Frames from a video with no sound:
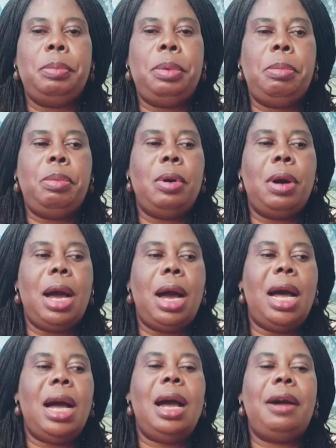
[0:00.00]
people
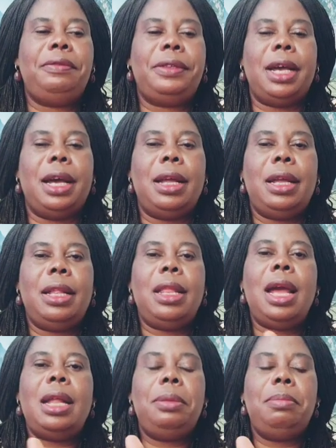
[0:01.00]
are after,
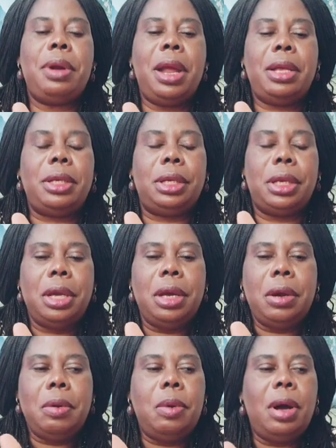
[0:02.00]
they are the branch.
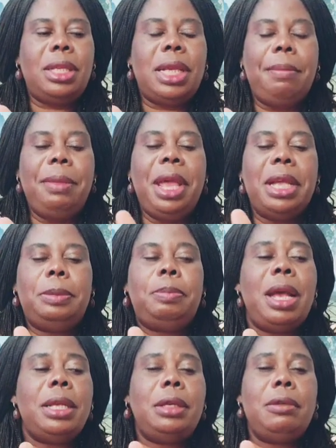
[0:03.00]
What I'm
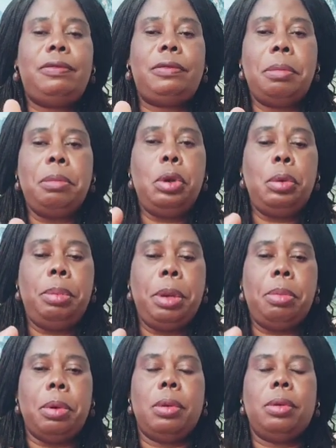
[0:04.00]
expecting from you
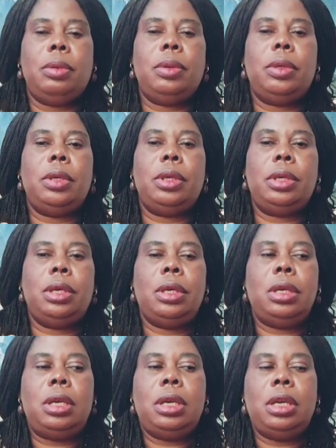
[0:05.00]
people
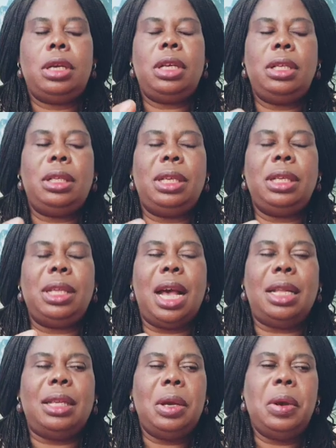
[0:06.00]
is this:
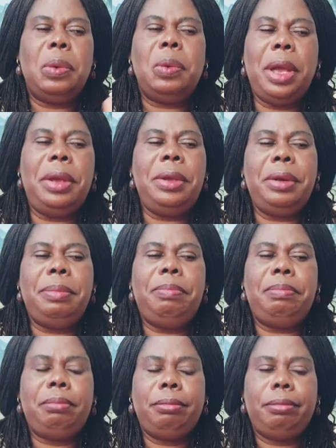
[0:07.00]
that when you
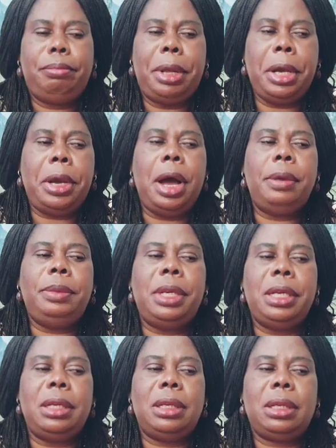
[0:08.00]
pick up
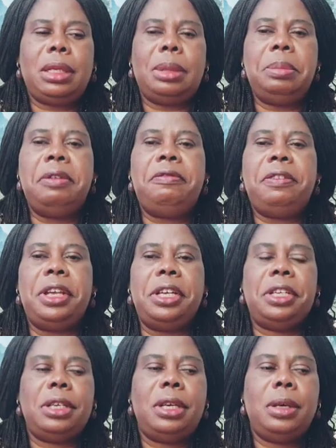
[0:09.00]
this small
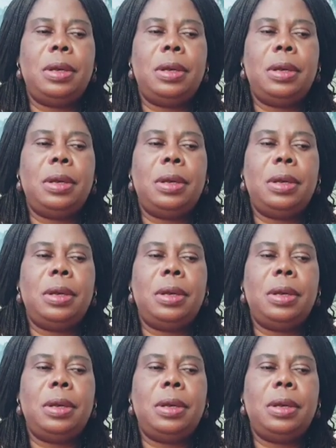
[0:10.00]
fish,